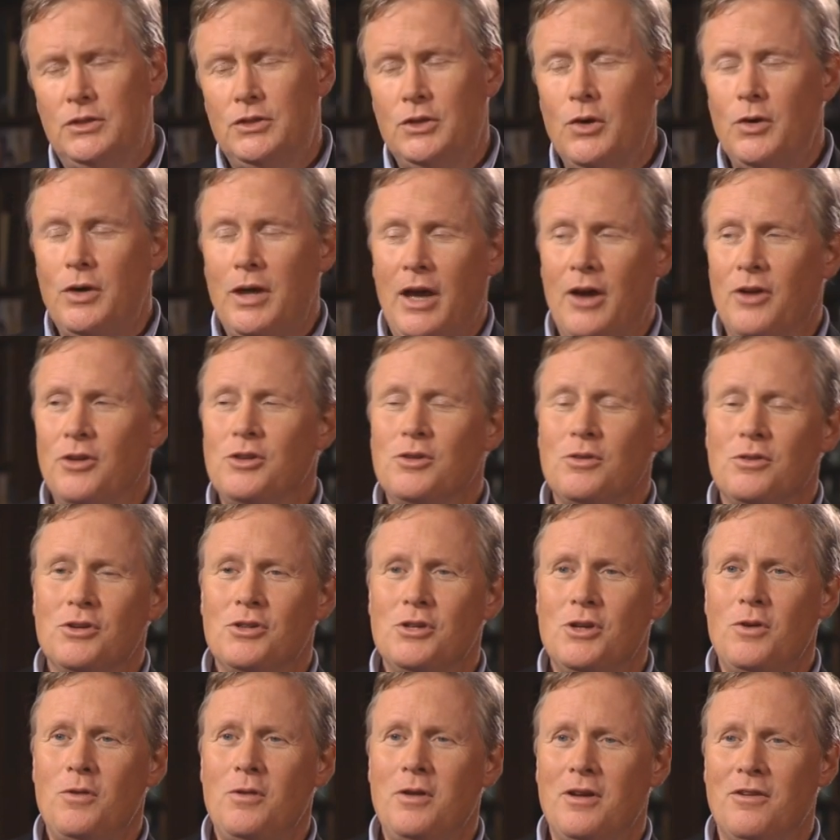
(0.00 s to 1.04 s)
so
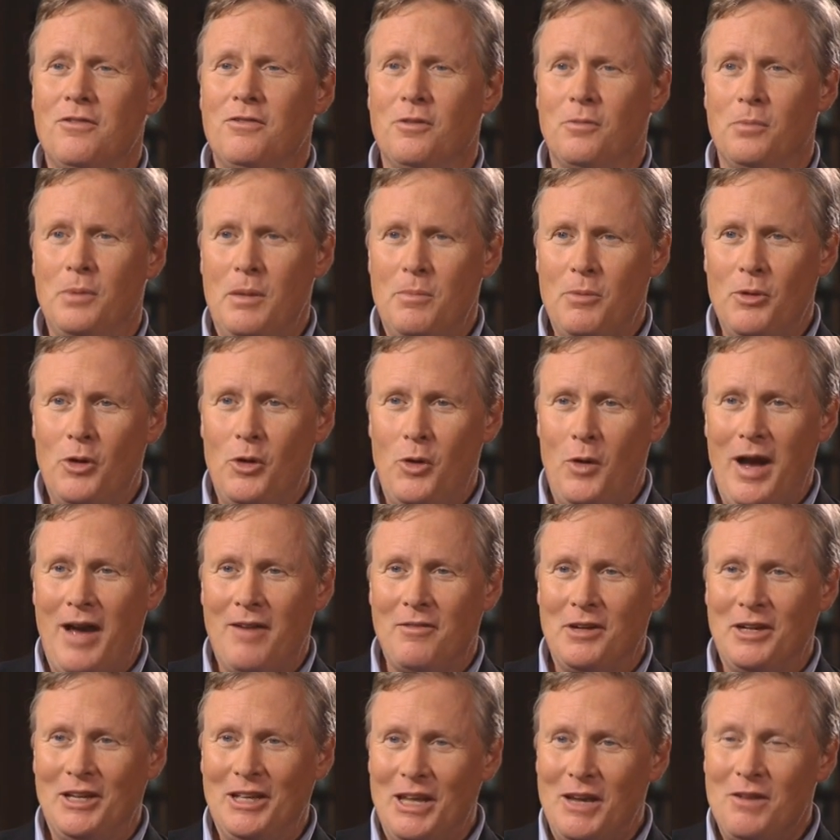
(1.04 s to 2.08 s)
counterintuitive for people who
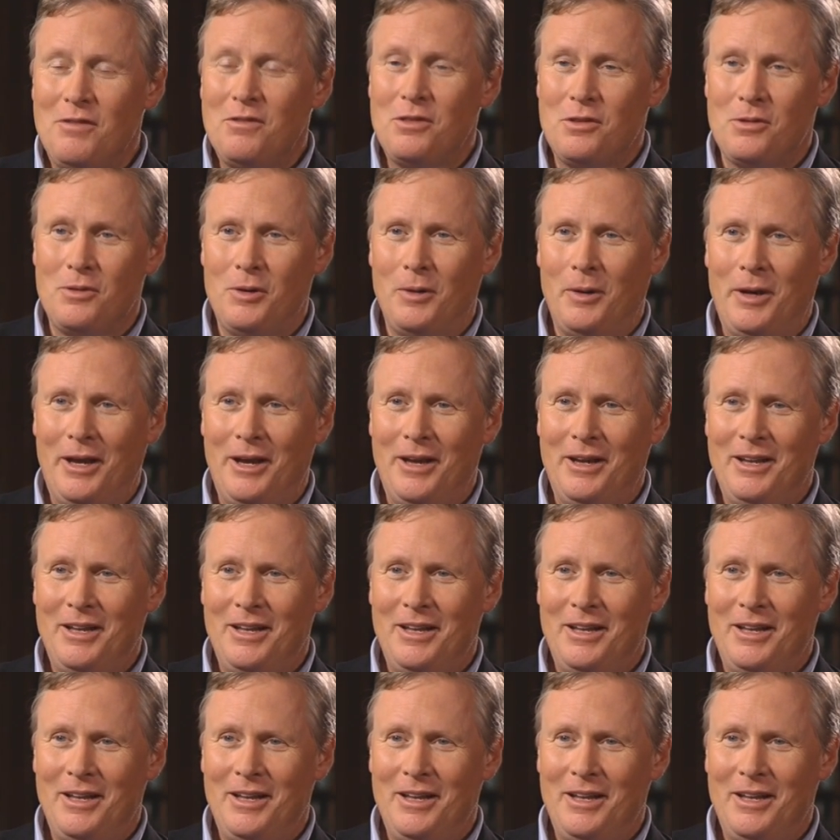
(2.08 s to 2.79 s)
haven't lived through it.